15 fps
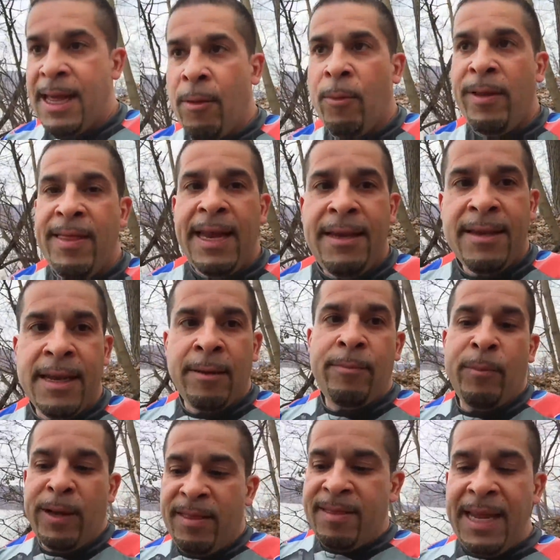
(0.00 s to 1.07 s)
that when
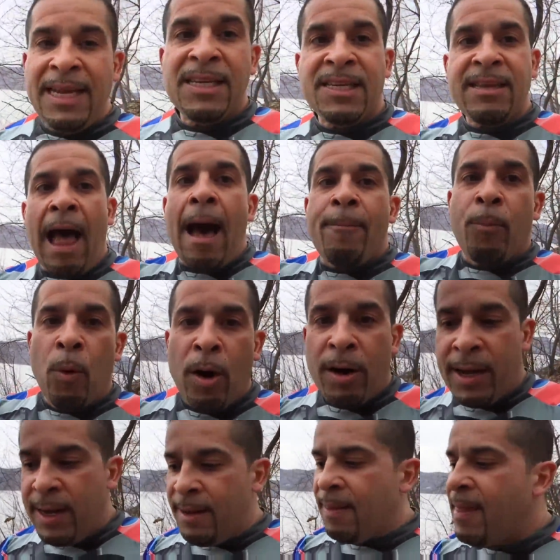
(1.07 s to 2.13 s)
things stop
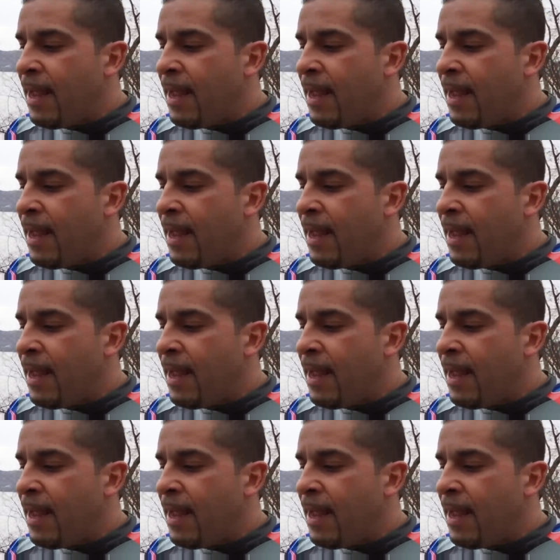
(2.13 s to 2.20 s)
working,